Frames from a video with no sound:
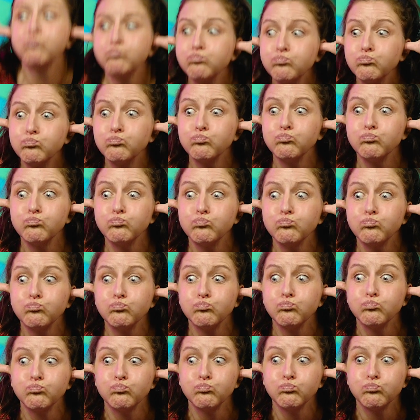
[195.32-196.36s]

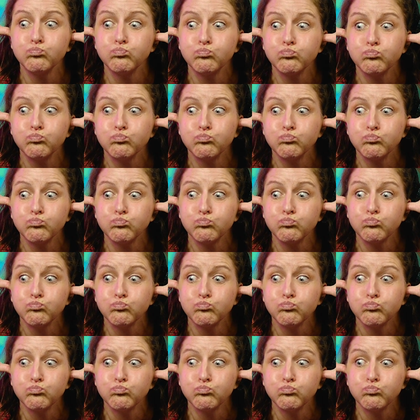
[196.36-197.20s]
Nobody speaks.